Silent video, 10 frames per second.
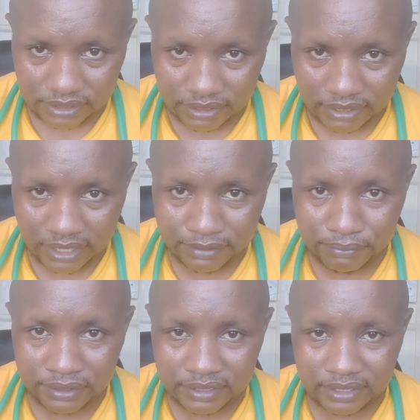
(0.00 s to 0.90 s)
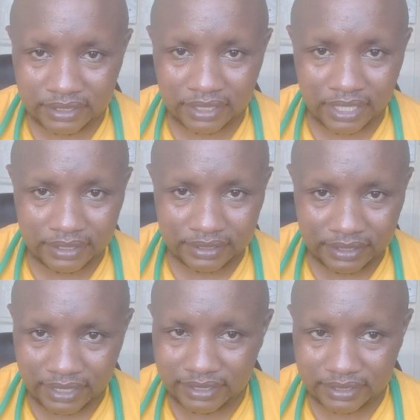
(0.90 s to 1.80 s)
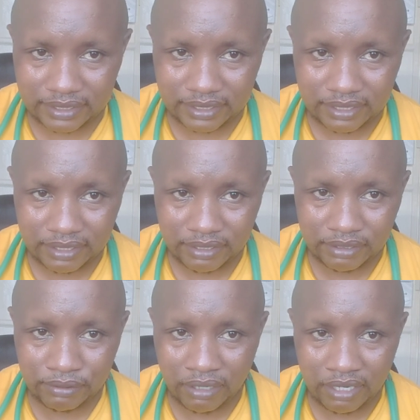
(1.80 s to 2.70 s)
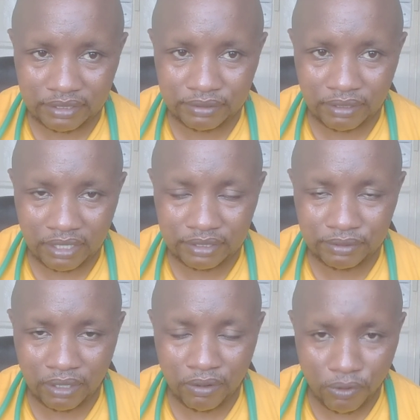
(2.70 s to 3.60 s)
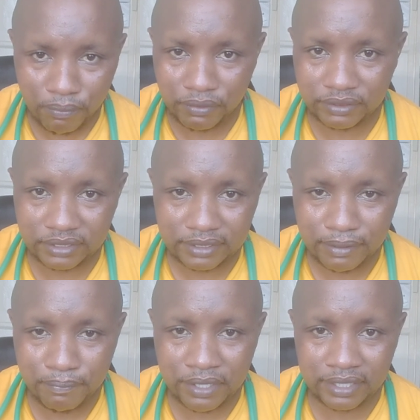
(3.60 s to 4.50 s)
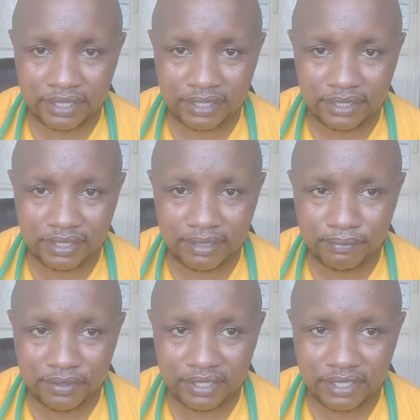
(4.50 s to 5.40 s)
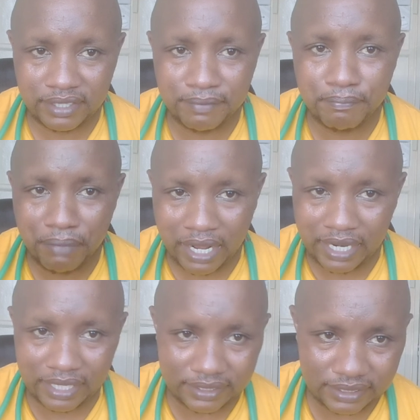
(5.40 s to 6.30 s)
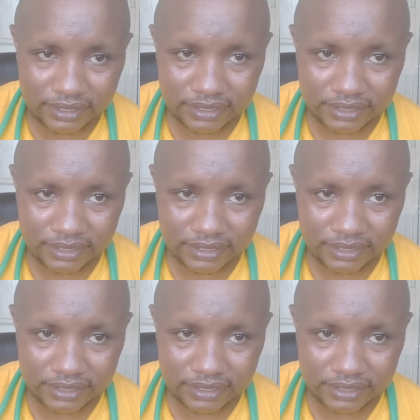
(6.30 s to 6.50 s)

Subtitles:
That means it can change your hormones, making them imbalanced.